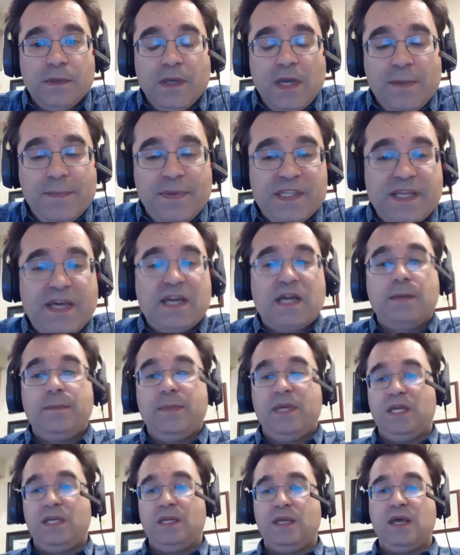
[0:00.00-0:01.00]
And by that, I
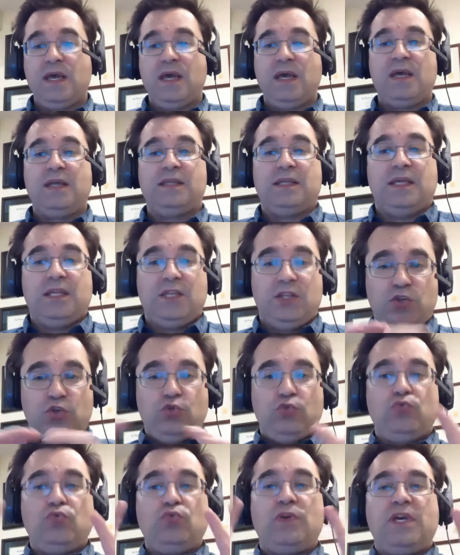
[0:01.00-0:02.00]
mean that
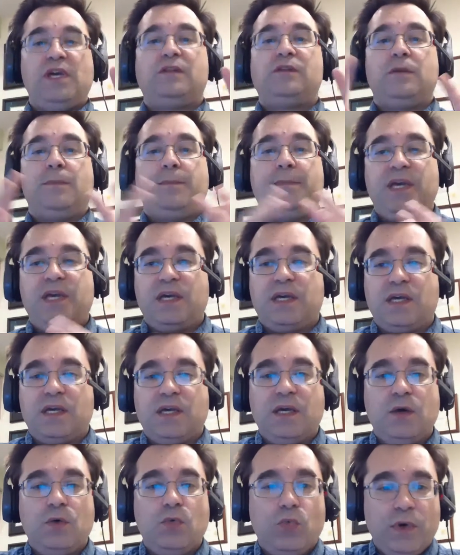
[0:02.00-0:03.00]
you get to pick
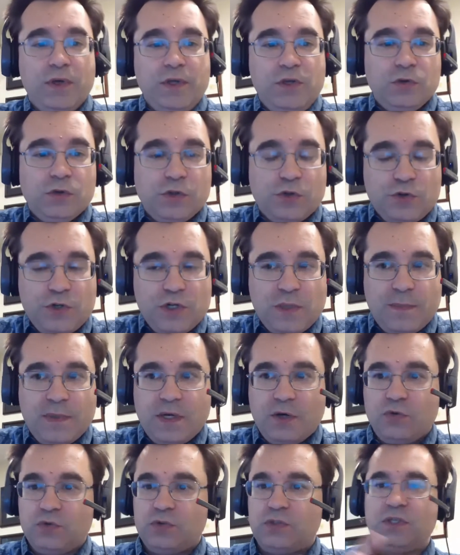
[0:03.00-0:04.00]
what you learn
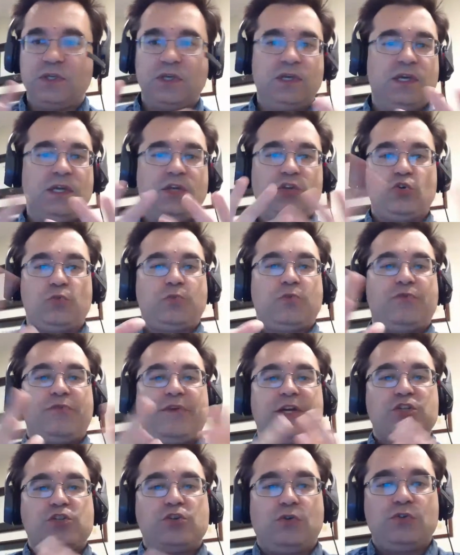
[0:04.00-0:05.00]
about in your
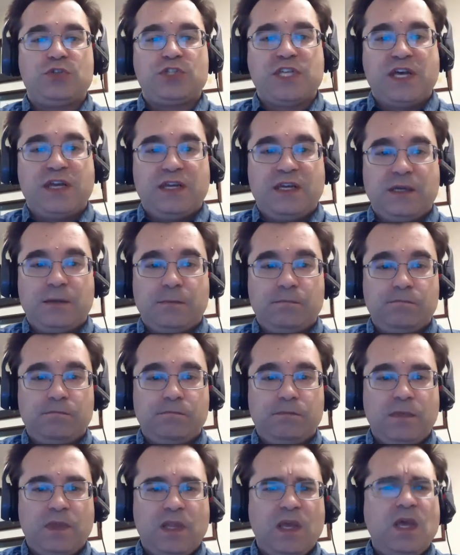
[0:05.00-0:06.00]
professional setting
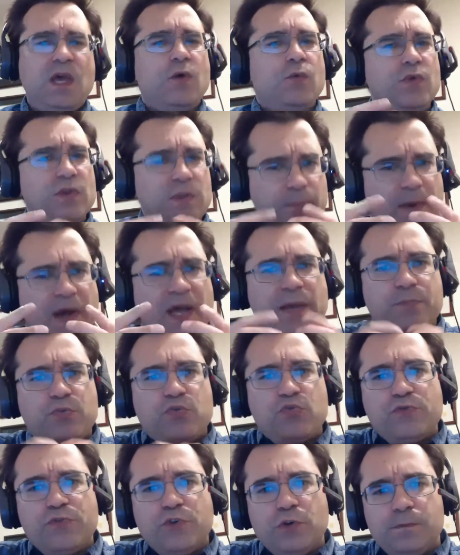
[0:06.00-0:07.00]
with my
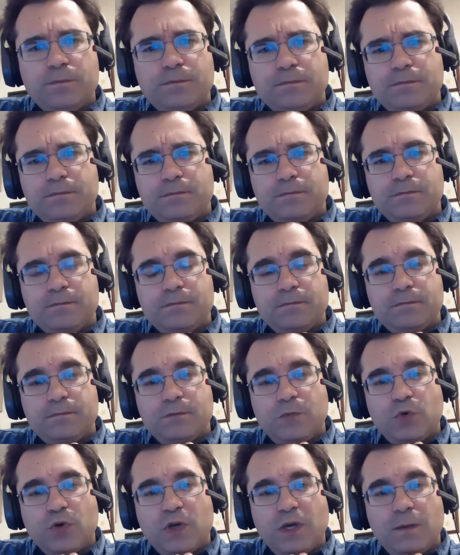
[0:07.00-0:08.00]
approval,
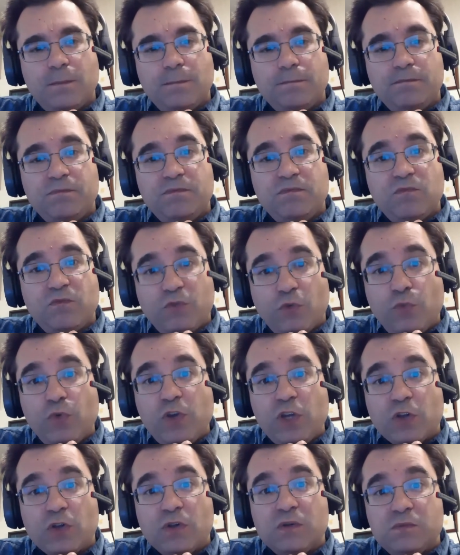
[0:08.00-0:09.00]
okay? For
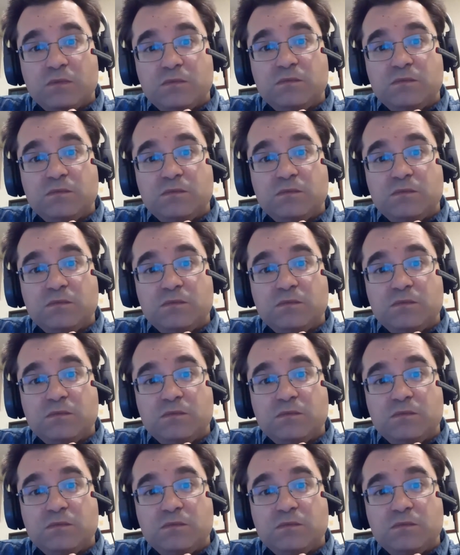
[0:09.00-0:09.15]
real.